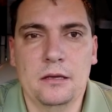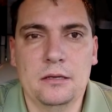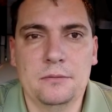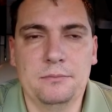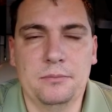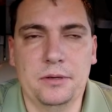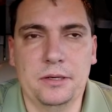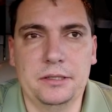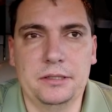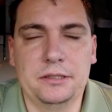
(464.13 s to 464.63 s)

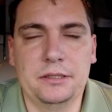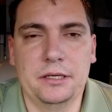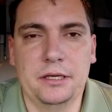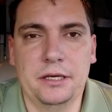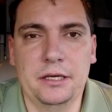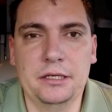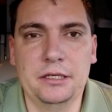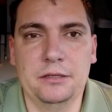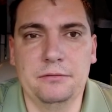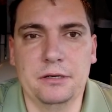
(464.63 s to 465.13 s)
But uh,
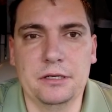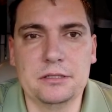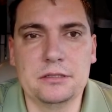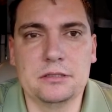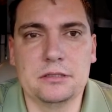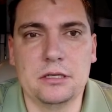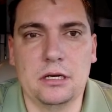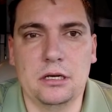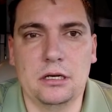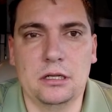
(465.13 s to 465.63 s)

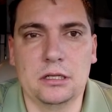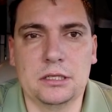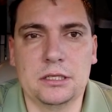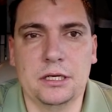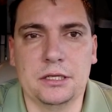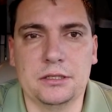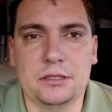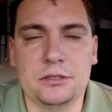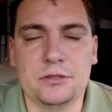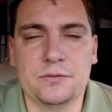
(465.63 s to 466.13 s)
anyways, I'll
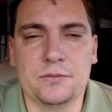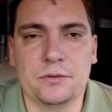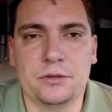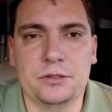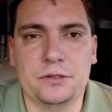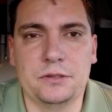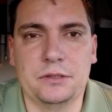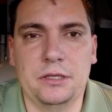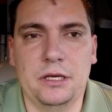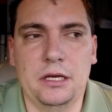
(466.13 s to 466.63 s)
cut this for
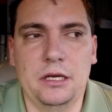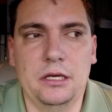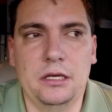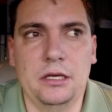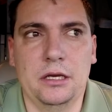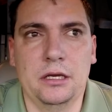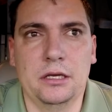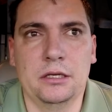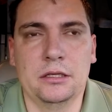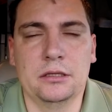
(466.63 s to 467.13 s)
today
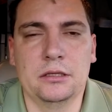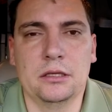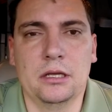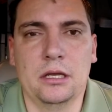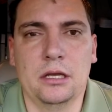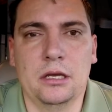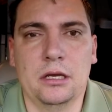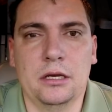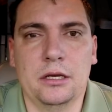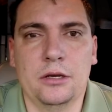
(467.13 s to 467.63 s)
and uh,
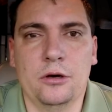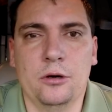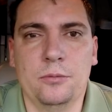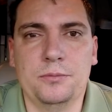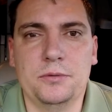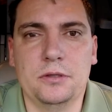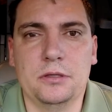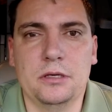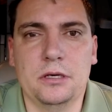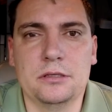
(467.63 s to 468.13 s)
I
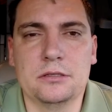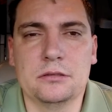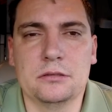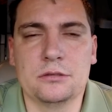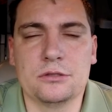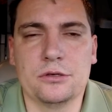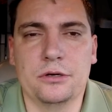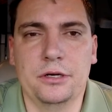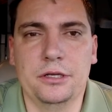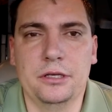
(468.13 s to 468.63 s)
hope you guys
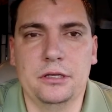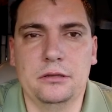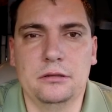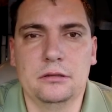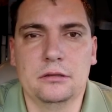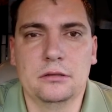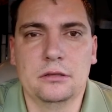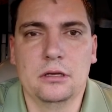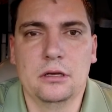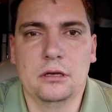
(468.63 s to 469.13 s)
enjoyed it.
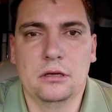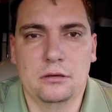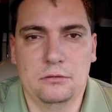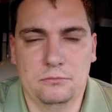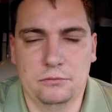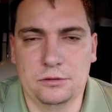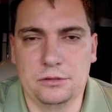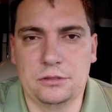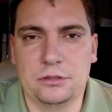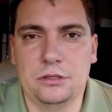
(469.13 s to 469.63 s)

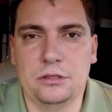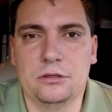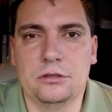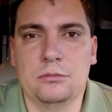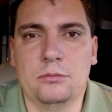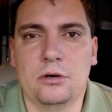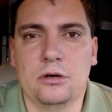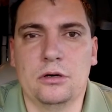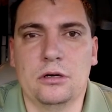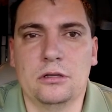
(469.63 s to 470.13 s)
We'll see you
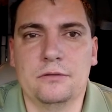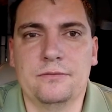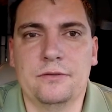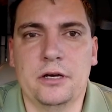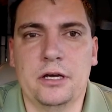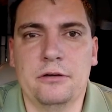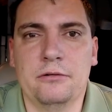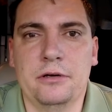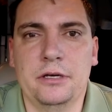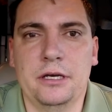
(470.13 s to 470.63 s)
tomorrow at
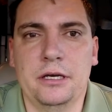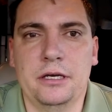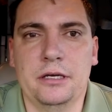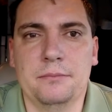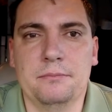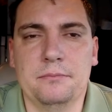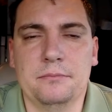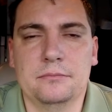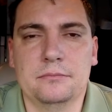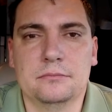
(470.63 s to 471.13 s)
5
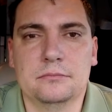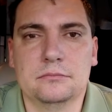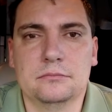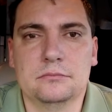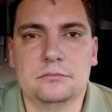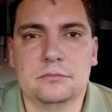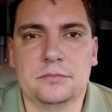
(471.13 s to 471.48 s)
a.m.